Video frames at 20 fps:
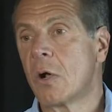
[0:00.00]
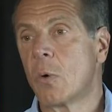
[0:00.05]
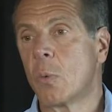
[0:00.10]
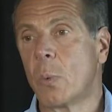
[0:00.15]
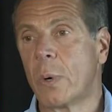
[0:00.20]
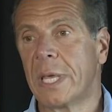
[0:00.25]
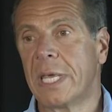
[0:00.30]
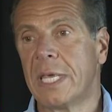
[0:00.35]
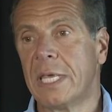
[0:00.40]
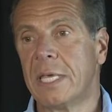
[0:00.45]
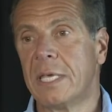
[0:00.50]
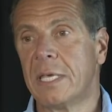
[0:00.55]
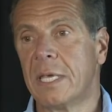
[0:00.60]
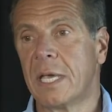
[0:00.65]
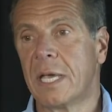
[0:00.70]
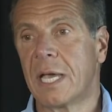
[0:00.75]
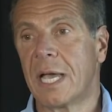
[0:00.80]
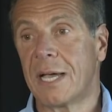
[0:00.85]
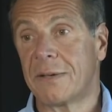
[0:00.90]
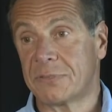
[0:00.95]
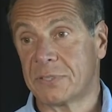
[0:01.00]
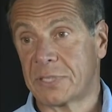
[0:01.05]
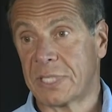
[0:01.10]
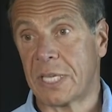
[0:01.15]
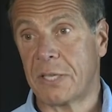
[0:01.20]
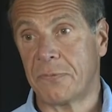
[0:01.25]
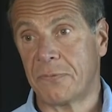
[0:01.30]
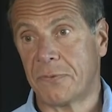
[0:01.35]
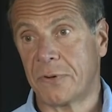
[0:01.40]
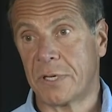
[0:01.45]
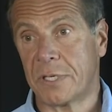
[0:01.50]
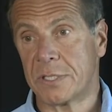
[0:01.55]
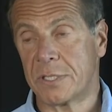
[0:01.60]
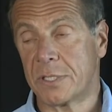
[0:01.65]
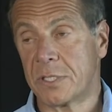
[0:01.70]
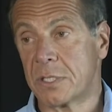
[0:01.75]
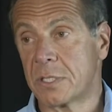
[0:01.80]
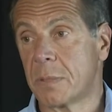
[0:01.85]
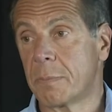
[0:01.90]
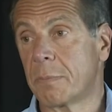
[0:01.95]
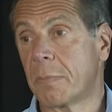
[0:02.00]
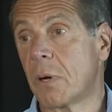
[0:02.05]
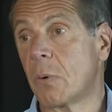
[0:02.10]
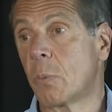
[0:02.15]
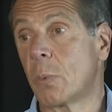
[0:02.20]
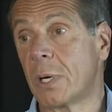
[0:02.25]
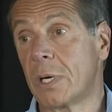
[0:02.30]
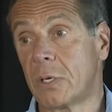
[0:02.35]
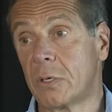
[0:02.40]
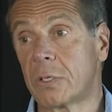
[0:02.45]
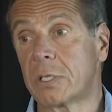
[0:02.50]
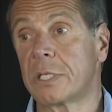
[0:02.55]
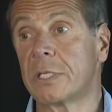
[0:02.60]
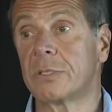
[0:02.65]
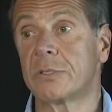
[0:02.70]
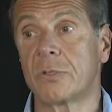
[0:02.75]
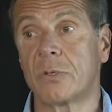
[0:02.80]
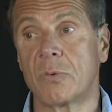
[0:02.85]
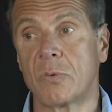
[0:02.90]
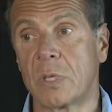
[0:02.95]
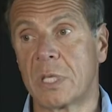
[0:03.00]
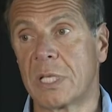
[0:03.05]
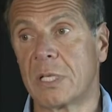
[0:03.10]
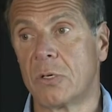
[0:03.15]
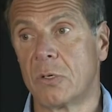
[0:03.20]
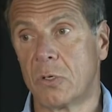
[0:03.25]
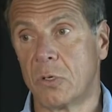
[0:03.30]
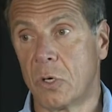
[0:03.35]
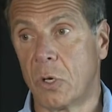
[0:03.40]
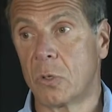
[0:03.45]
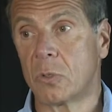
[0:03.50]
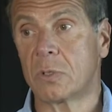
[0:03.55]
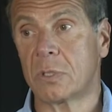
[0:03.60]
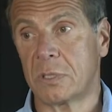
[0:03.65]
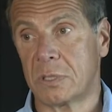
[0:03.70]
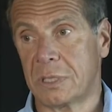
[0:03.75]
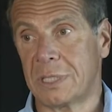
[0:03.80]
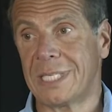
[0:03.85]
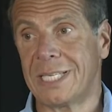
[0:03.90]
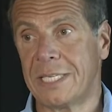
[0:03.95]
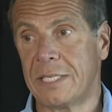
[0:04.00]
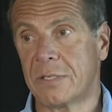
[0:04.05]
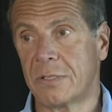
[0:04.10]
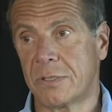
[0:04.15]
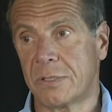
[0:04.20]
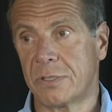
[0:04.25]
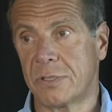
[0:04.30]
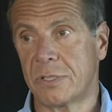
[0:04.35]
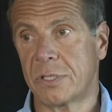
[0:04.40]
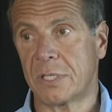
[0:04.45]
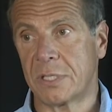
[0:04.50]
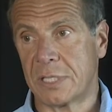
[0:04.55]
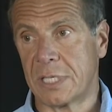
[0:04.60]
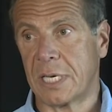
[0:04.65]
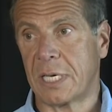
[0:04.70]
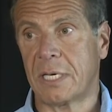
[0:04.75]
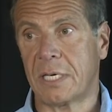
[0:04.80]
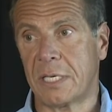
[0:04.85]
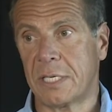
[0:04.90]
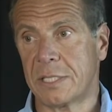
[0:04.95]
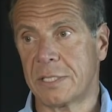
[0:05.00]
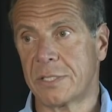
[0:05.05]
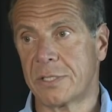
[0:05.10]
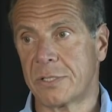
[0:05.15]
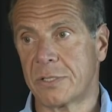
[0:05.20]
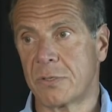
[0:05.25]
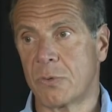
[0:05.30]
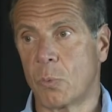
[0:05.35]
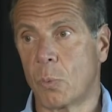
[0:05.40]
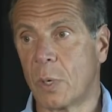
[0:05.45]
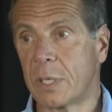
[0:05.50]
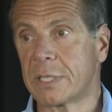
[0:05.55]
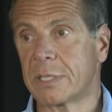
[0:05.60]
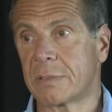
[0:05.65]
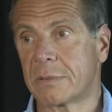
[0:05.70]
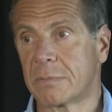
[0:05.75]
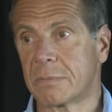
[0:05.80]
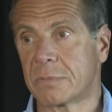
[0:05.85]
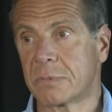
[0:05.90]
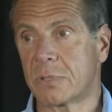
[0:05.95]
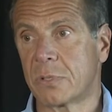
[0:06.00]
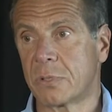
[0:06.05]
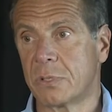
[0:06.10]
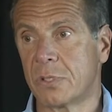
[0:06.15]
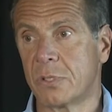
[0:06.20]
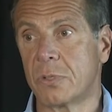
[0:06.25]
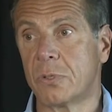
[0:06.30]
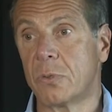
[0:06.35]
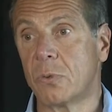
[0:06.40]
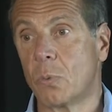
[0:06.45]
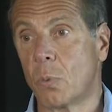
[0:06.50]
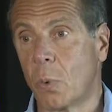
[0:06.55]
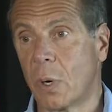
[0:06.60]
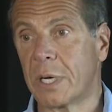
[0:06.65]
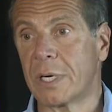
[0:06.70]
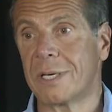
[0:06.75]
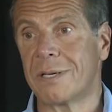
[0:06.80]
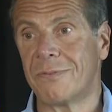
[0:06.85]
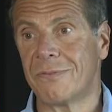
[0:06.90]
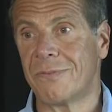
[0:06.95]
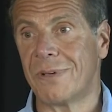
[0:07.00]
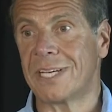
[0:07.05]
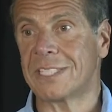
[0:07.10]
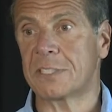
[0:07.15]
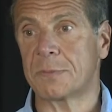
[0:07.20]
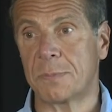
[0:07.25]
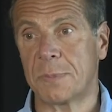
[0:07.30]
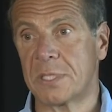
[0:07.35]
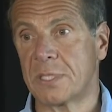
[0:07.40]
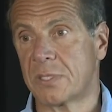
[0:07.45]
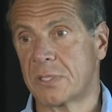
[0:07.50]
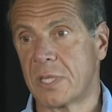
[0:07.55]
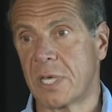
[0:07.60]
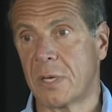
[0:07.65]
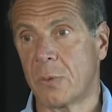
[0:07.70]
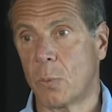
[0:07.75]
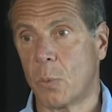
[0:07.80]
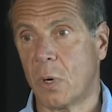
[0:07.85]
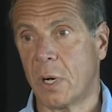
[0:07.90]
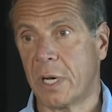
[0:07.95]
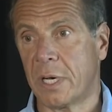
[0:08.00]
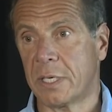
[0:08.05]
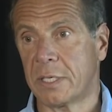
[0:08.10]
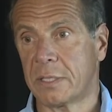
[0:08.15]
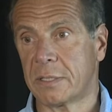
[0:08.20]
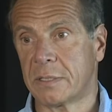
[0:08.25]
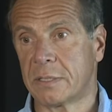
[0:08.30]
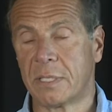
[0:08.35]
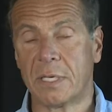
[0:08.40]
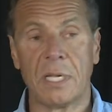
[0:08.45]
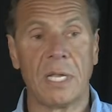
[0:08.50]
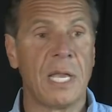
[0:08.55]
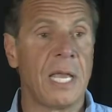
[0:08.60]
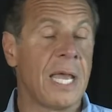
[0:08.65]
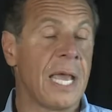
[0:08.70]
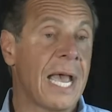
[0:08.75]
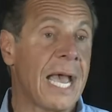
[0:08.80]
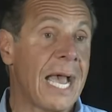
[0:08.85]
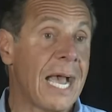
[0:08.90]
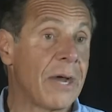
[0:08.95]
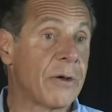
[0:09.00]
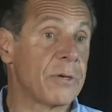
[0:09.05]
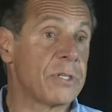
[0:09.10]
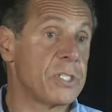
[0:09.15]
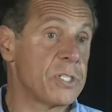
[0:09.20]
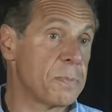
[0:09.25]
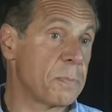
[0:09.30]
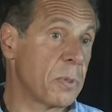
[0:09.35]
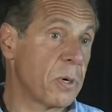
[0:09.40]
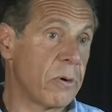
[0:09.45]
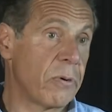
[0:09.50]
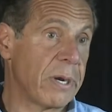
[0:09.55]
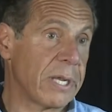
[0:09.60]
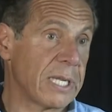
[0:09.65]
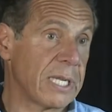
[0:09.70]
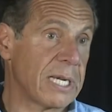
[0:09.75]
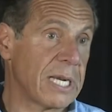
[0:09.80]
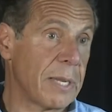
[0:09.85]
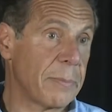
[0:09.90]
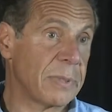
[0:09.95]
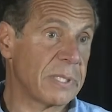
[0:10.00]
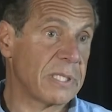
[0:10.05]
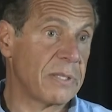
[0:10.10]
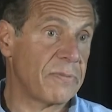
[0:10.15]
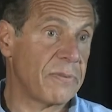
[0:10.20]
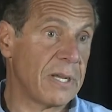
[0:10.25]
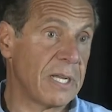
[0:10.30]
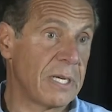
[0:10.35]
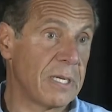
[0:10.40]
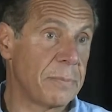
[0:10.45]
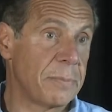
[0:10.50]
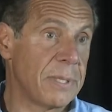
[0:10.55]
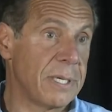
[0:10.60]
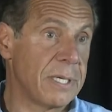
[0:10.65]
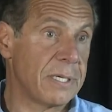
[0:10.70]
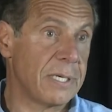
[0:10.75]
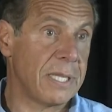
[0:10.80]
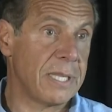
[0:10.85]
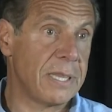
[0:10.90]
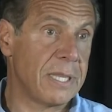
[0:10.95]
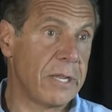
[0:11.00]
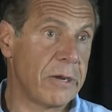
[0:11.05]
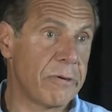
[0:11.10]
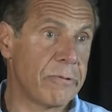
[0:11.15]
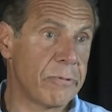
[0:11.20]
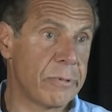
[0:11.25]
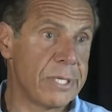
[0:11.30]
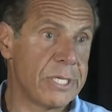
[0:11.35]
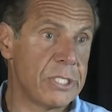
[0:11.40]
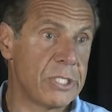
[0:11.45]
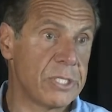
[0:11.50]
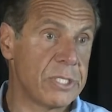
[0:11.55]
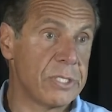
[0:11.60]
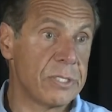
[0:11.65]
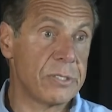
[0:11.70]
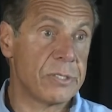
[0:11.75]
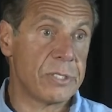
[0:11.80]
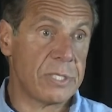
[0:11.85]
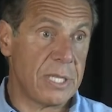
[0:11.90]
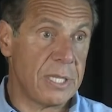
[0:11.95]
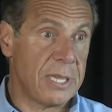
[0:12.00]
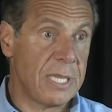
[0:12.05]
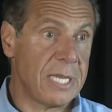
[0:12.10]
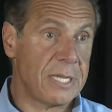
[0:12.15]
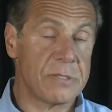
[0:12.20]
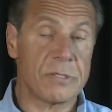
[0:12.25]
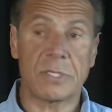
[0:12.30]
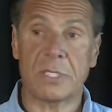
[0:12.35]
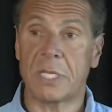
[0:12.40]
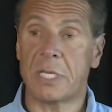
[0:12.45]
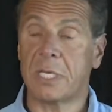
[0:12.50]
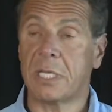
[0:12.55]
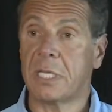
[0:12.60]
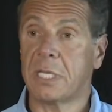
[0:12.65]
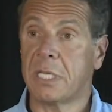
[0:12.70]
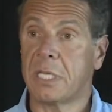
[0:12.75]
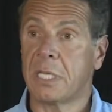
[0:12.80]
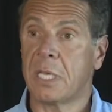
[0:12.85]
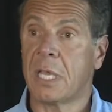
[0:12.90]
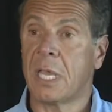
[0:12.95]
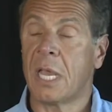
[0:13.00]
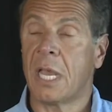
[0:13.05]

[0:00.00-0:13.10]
We have state funds, but we're looking to the local leaders to tell us what to do, what investments they want, how to spur economic development in their regions, in their city,